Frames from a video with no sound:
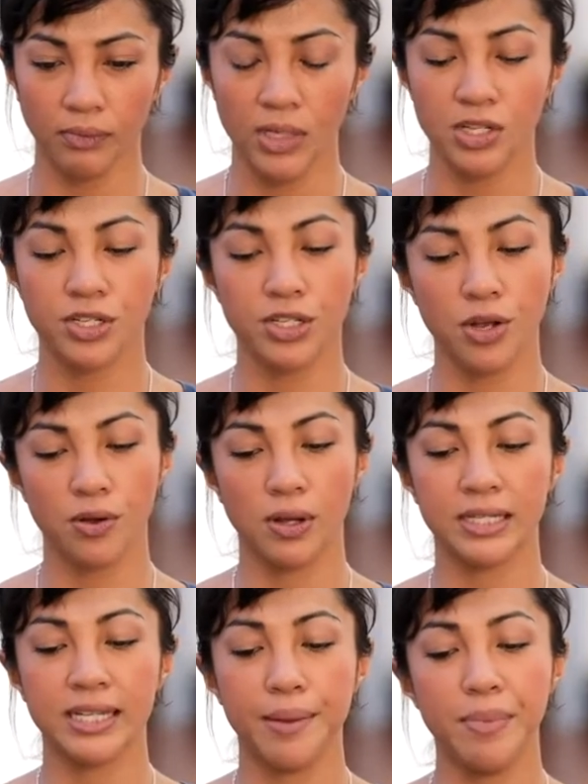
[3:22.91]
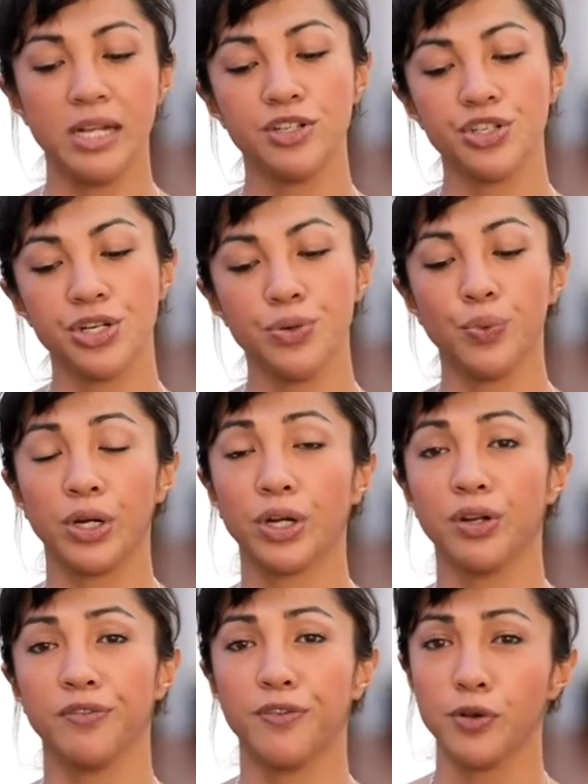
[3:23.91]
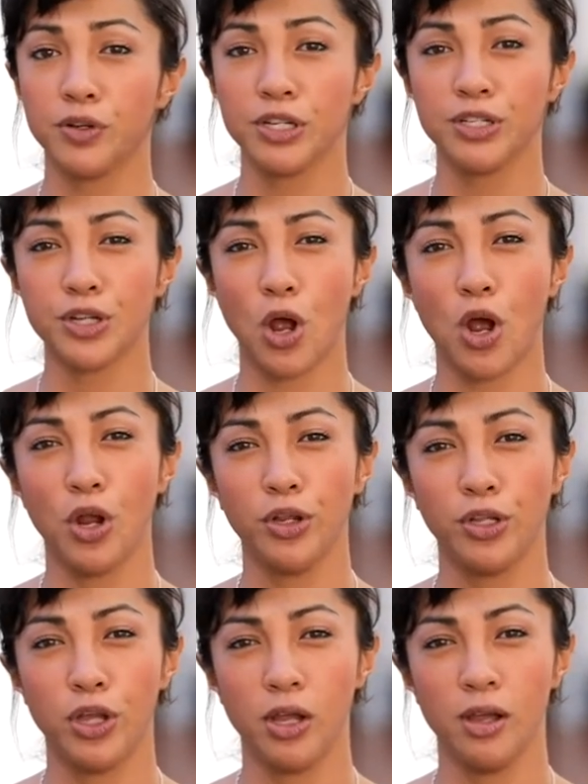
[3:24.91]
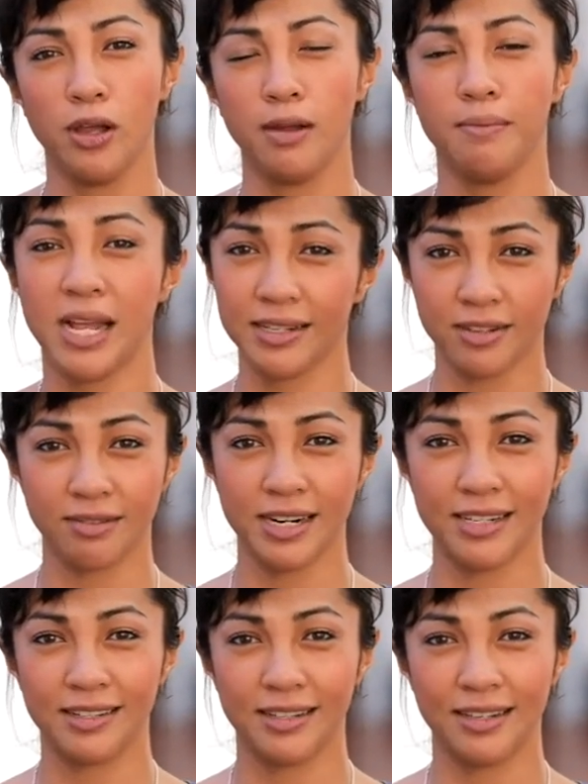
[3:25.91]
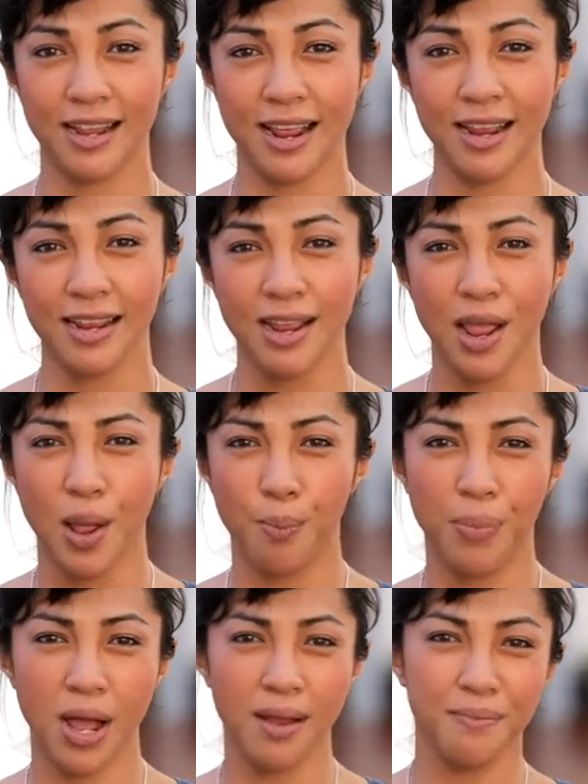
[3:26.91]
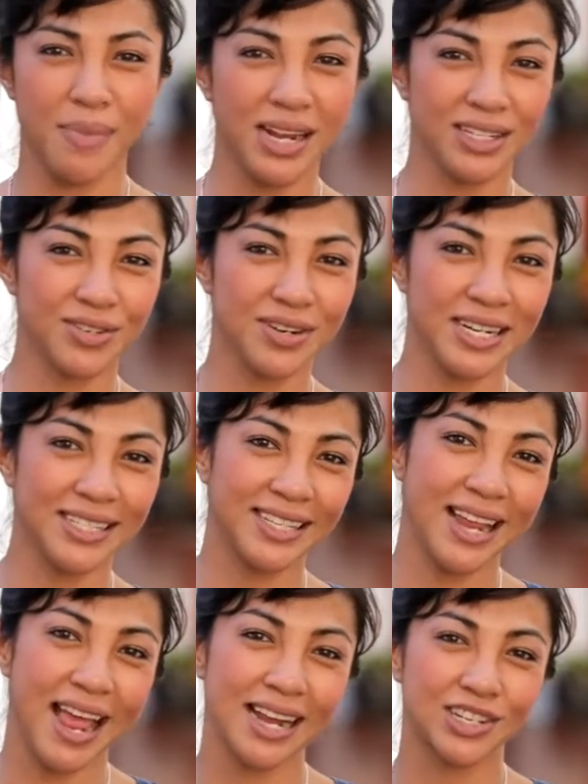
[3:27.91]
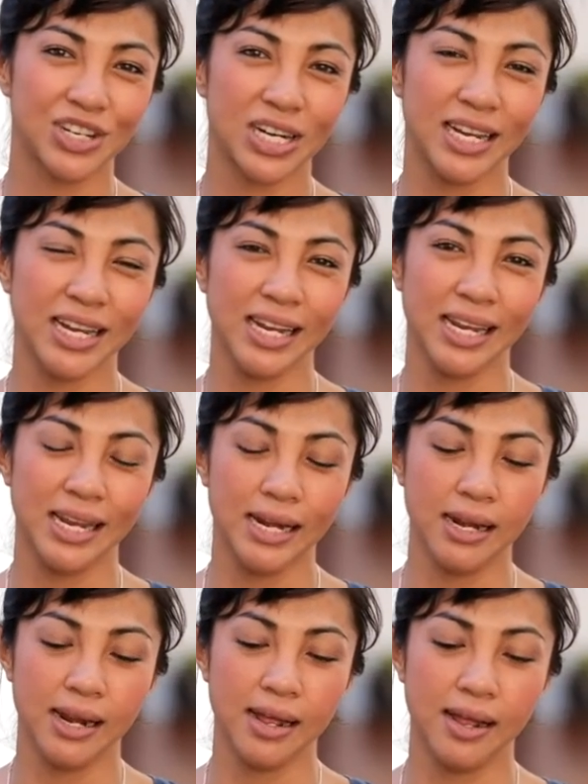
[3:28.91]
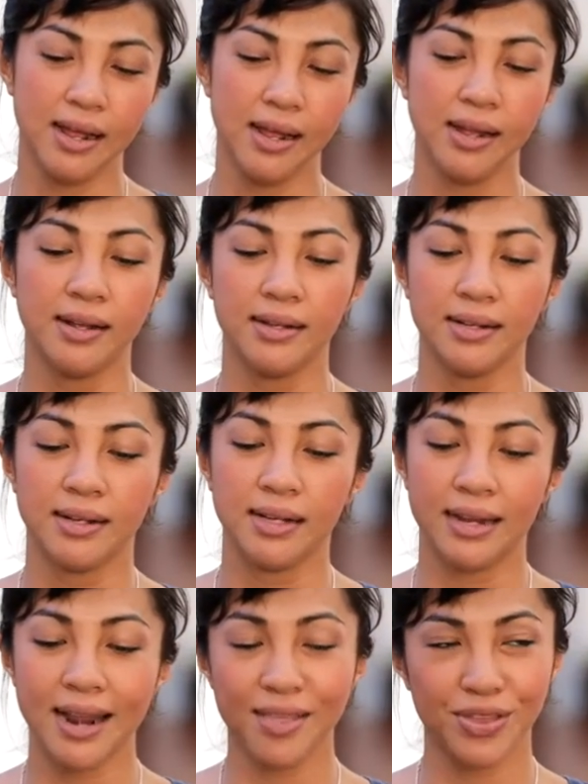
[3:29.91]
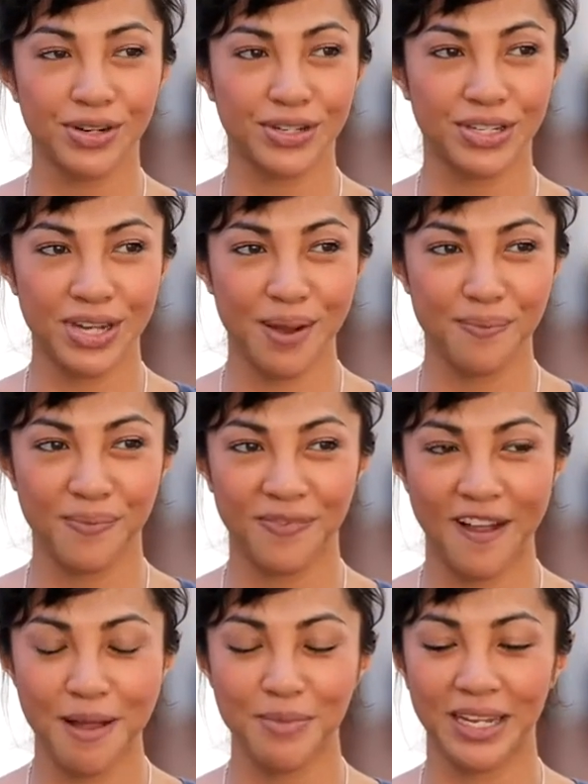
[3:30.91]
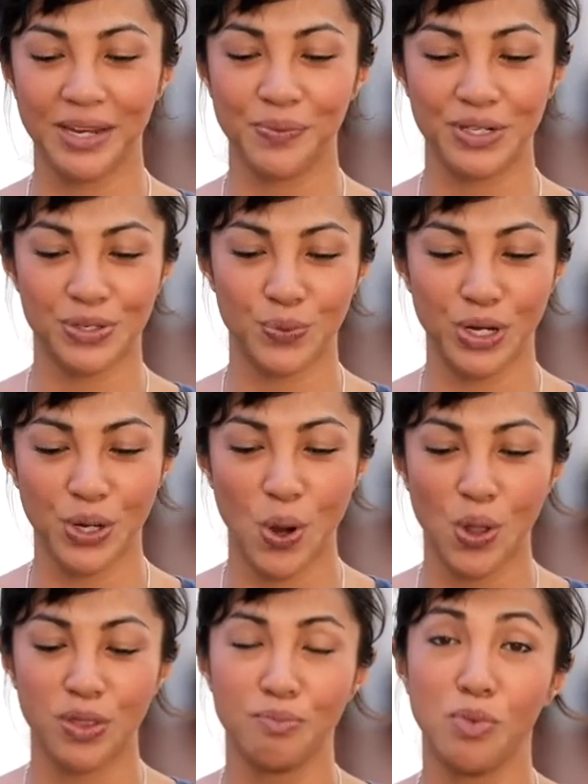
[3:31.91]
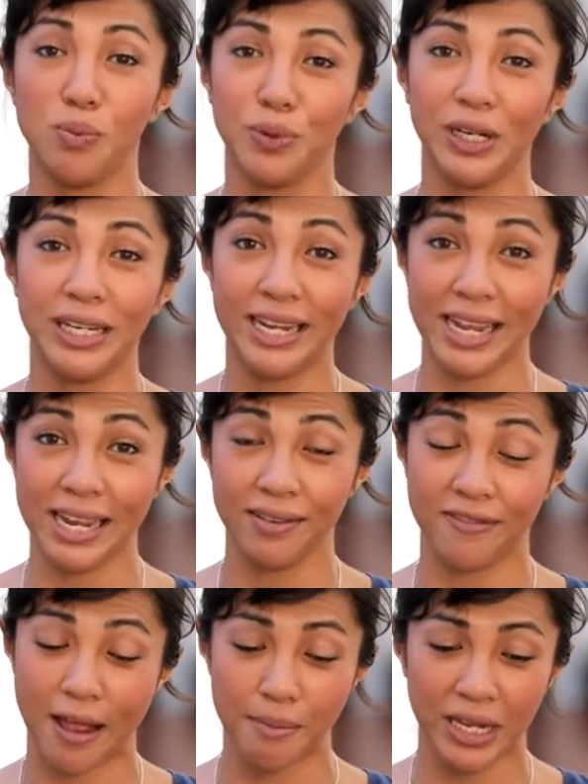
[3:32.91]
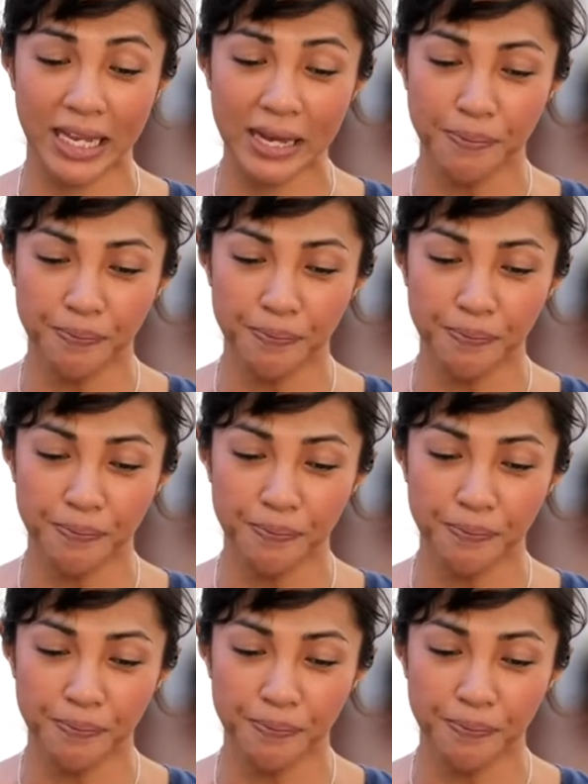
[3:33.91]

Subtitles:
So as I mentioned, we're going to focus on the manta rays today, but manta rays, they're actually in another subfamily, which we call the Mobulide family,